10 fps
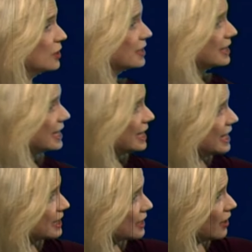You can see
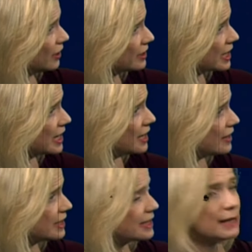these colours,
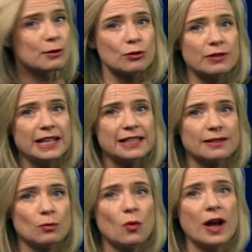these deep
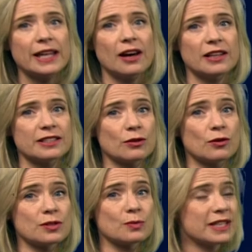greens and white colours
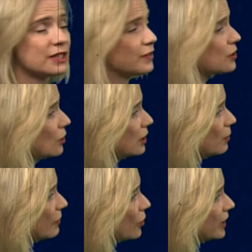across the west of
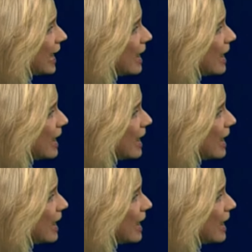Scotland. We've got an